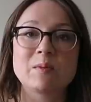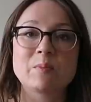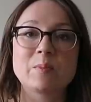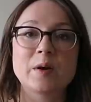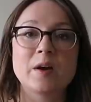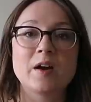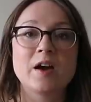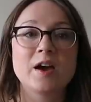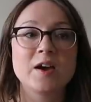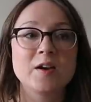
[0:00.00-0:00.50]
now,
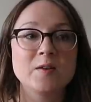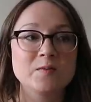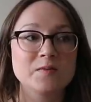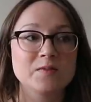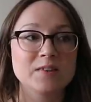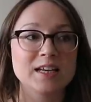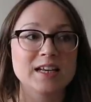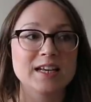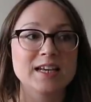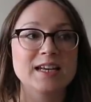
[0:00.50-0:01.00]
but
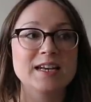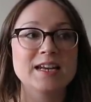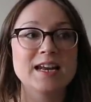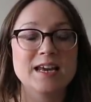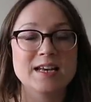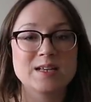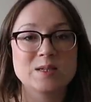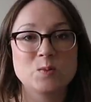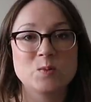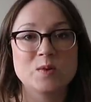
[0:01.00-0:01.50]
hopefully
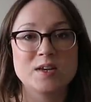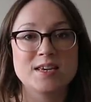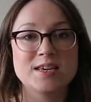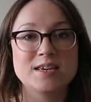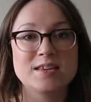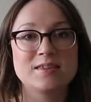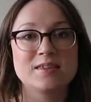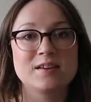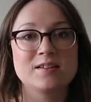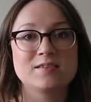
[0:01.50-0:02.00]
next
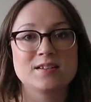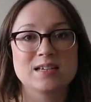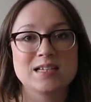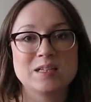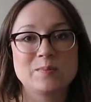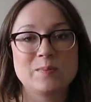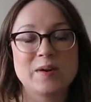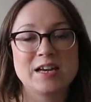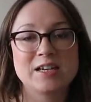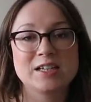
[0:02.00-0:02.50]
week they'll
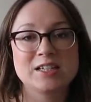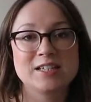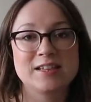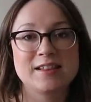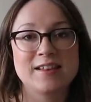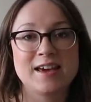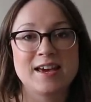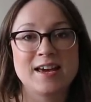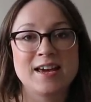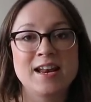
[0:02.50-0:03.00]
dispatch
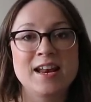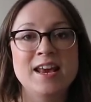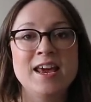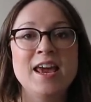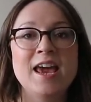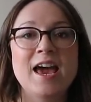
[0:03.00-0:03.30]
that